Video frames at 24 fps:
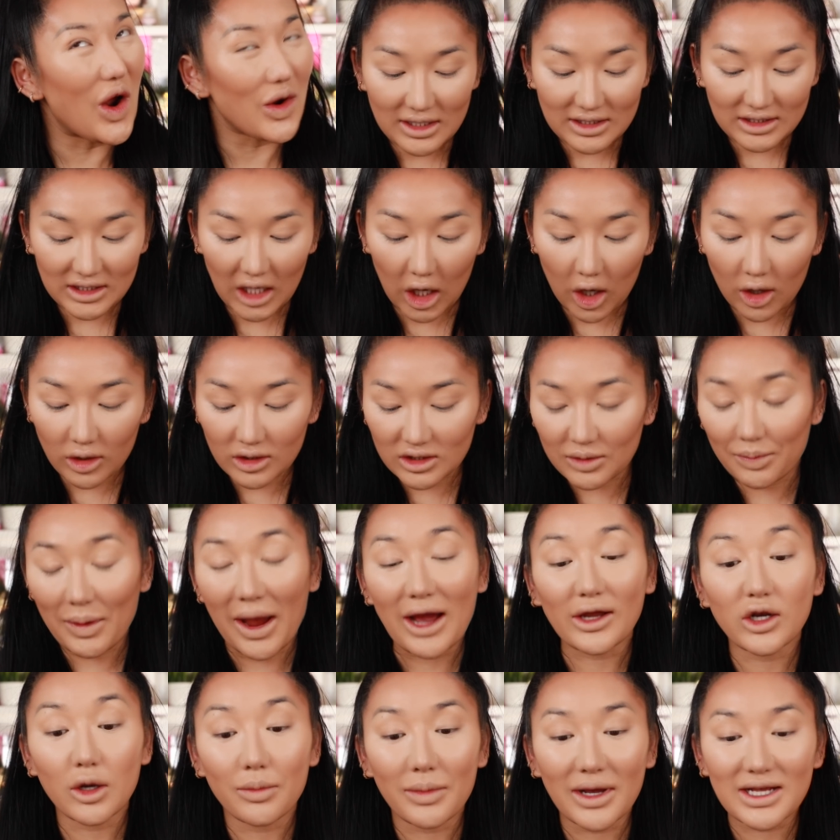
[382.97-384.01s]
So to powder
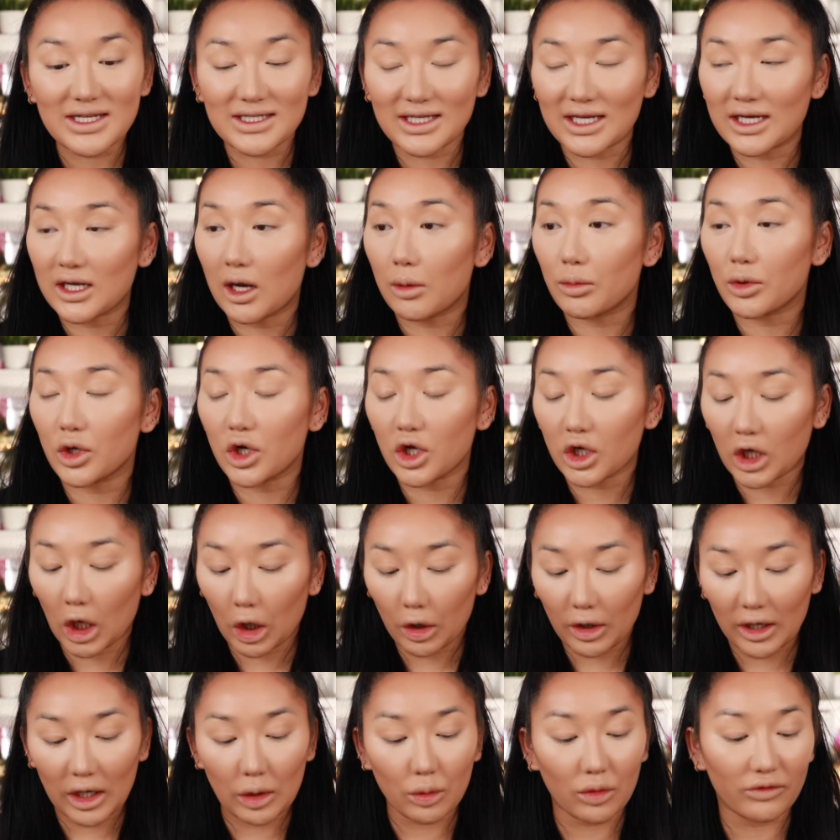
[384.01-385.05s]
my skin, I'm going to go
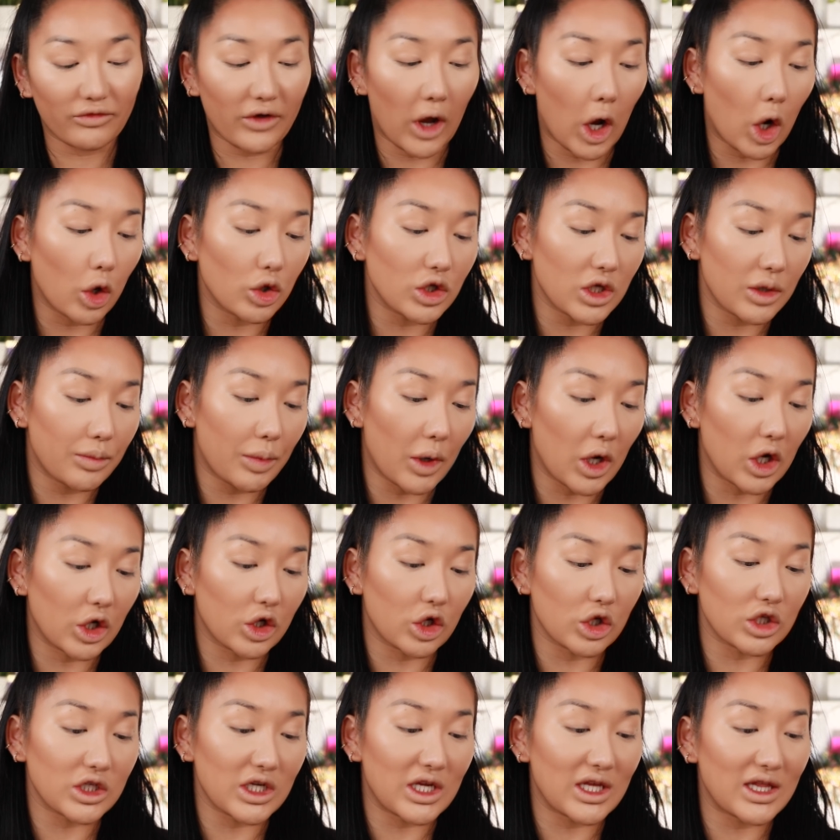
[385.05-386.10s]
in with an oldie but a
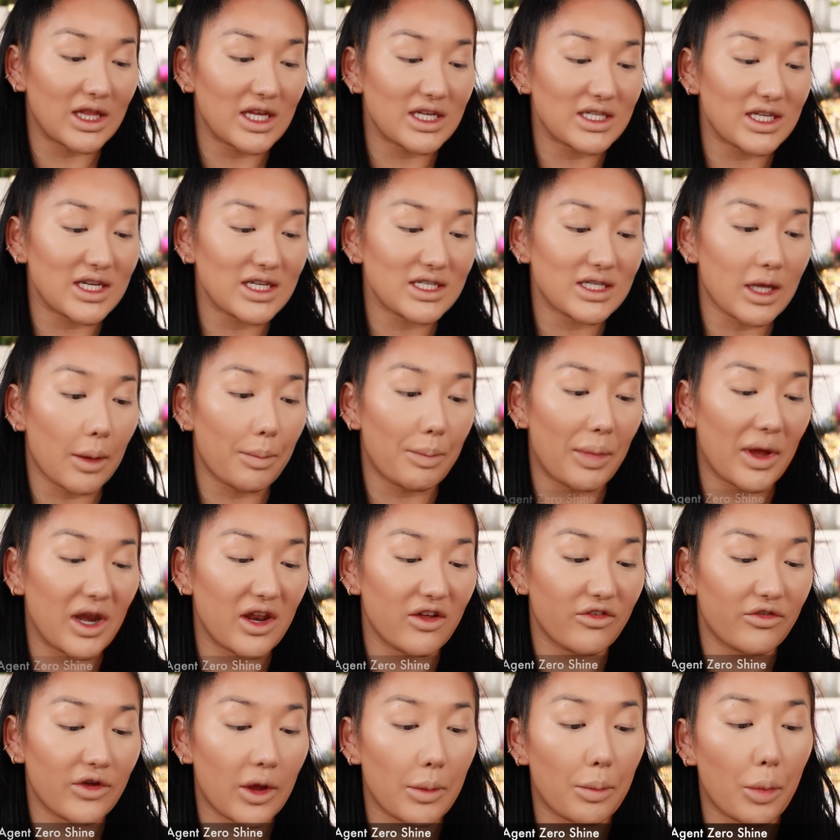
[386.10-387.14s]
goodie. This is the
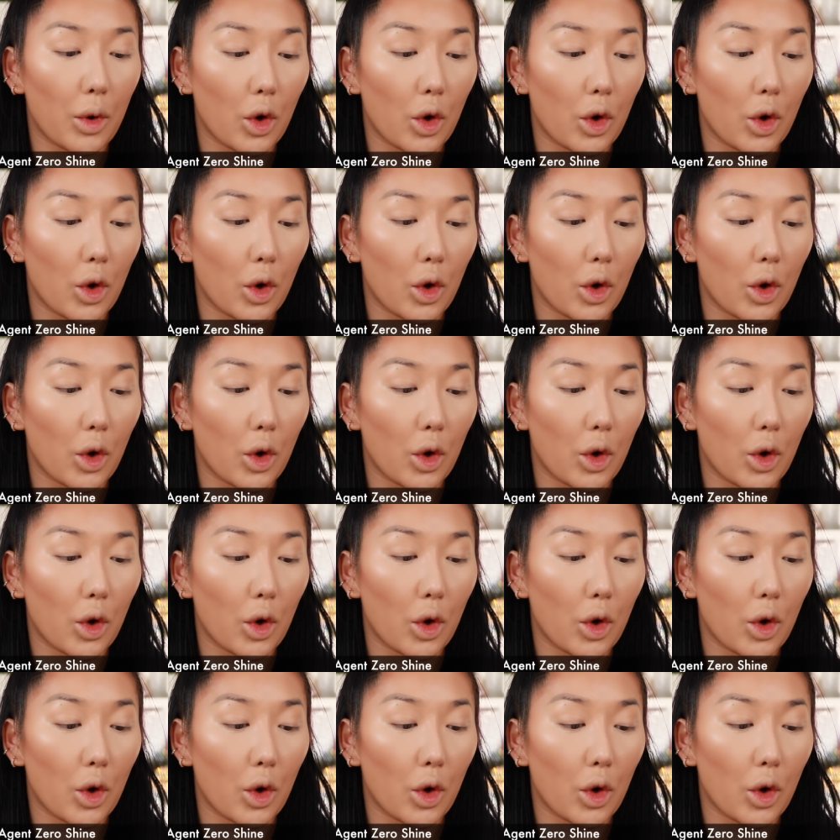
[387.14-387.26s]
Benefit